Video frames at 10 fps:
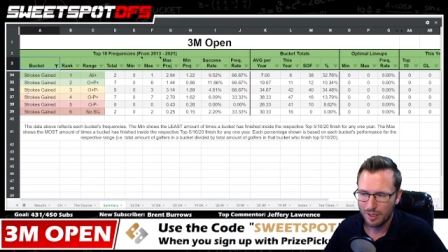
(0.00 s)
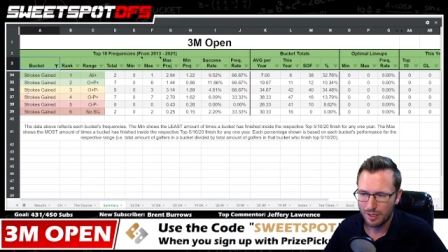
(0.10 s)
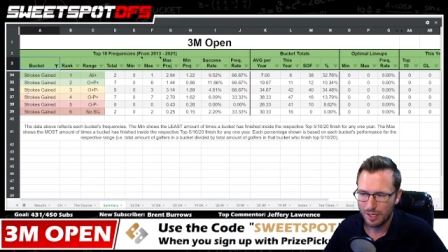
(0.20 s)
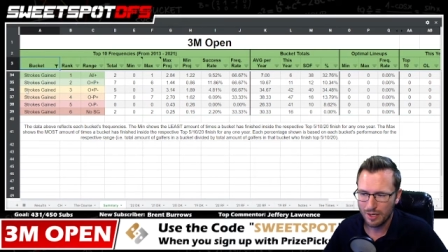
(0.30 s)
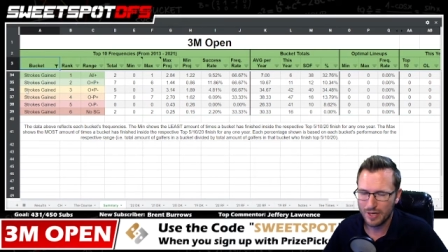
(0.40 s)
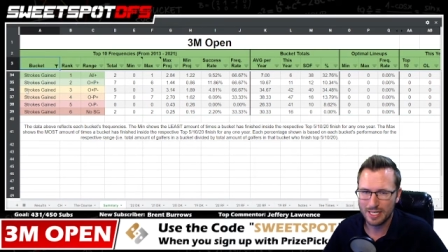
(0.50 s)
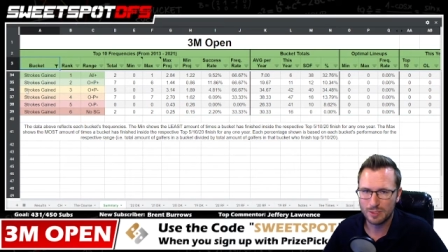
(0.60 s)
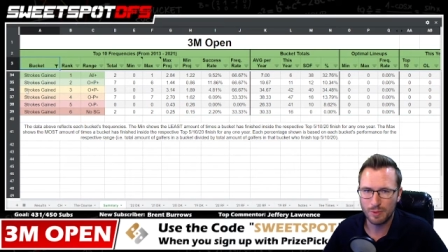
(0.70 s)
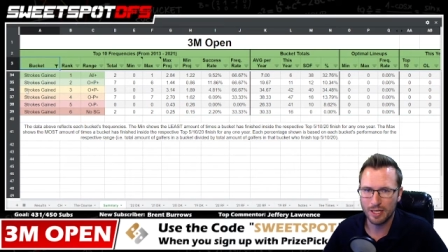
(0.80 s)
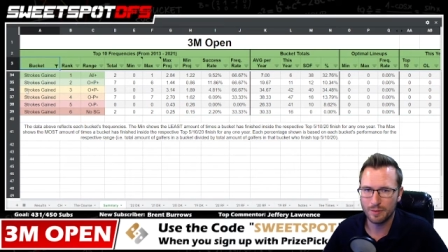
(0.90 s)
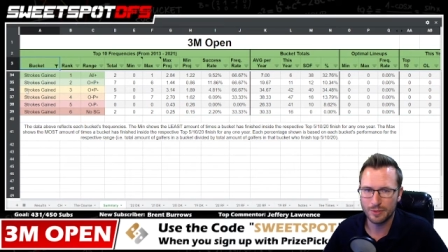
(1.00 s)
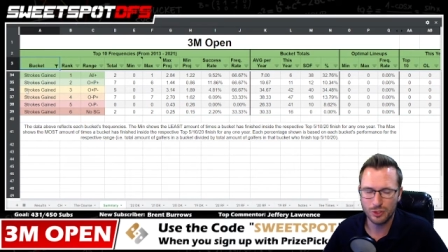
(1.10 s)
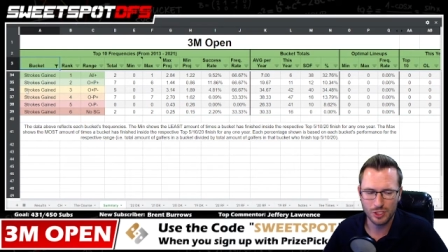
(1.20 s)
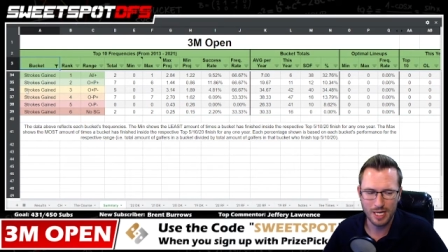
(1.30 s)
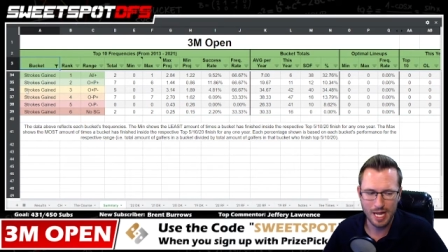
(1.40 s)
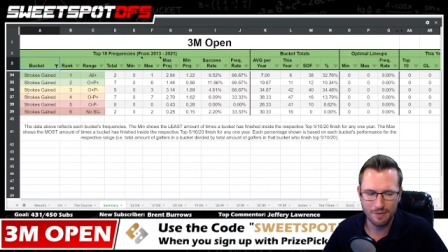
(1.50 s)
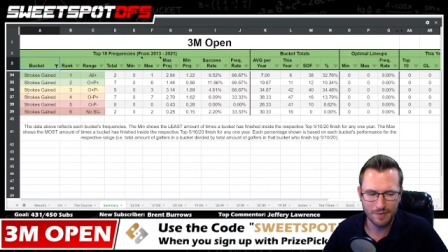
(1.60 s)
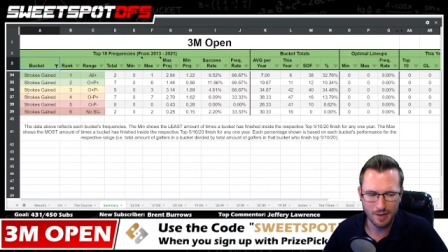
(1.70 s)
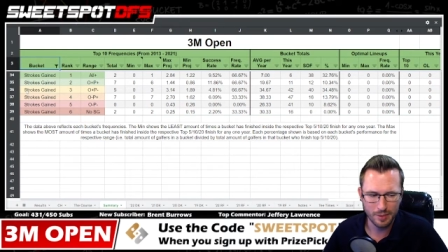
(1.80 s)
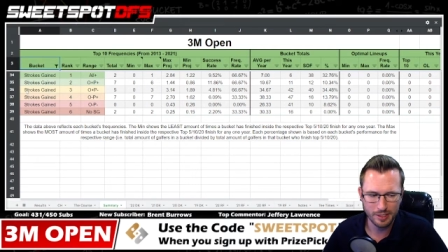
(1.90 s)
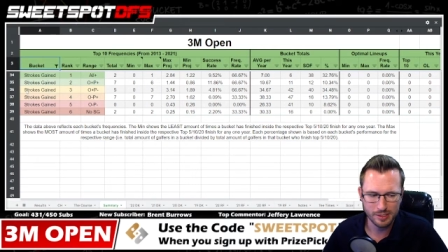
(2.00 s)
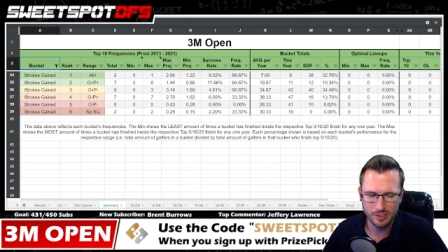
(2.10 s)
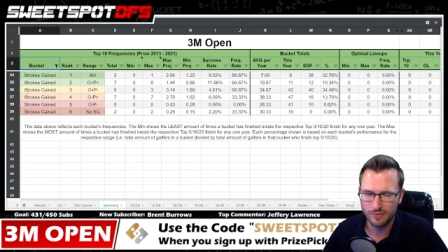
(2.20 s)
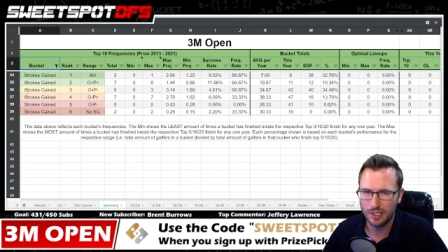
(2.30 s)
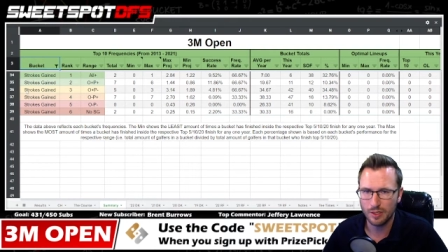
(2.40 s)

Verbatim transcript: If I explain them, it's just going to add five minutes to this video,